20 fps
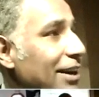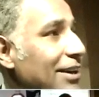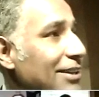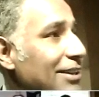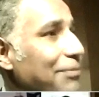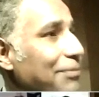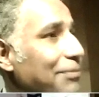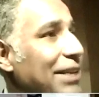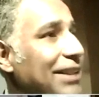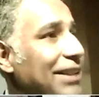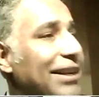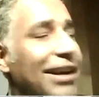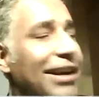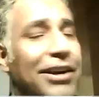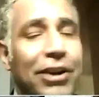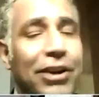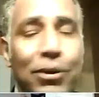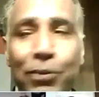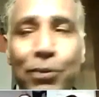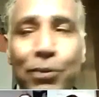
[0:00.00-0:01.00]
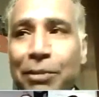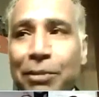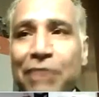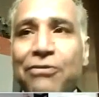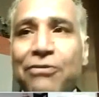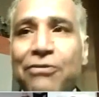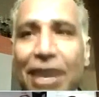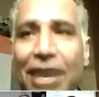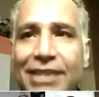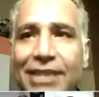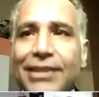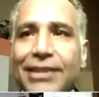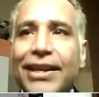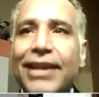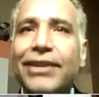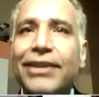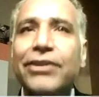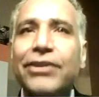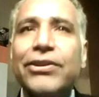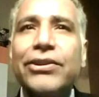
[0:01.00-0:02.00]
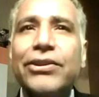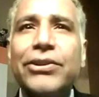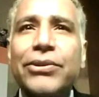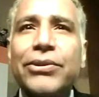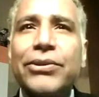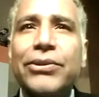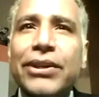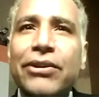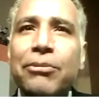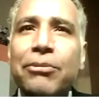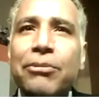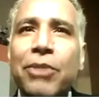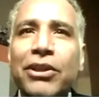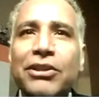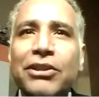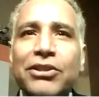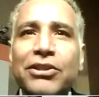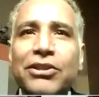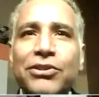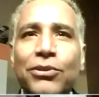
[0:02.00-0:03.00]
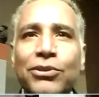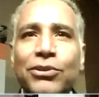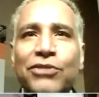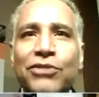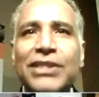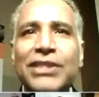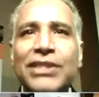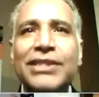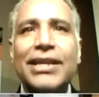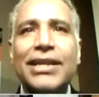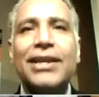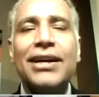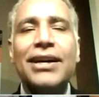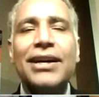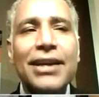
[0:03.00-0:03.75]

something that I know will be fascinating to hear about the sorts of